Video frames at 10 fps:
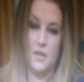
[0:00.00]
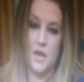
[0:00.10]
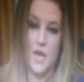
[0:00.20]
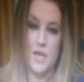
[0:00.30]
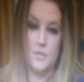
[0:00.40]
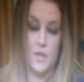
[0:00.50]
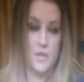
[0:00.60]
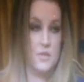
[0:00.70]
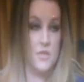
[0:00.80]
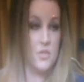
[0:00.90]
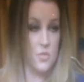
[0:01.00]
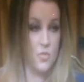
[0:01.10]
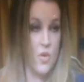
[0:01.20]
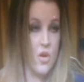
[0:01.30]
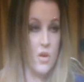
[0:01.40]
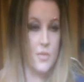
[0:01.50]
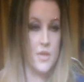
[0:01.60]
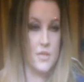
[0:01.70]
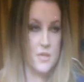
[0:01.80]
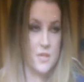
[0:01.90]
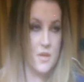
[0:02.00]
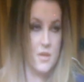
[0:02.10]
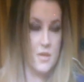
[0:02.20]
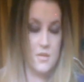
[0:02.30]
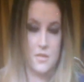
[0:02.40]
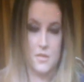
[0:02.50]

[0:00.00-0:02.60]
I had to make a decision to walk because I saw that